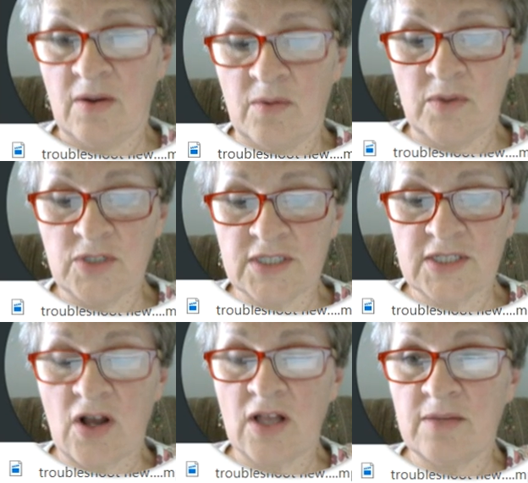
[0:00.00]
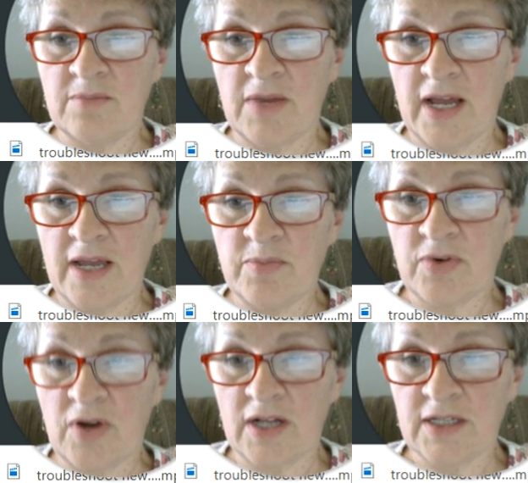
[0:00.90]
We'll just call it My
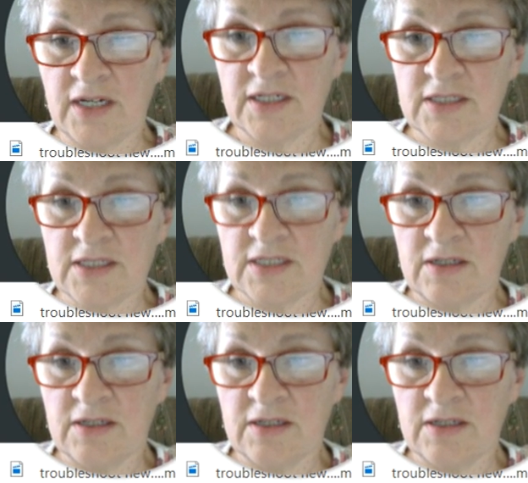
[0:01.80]
Product.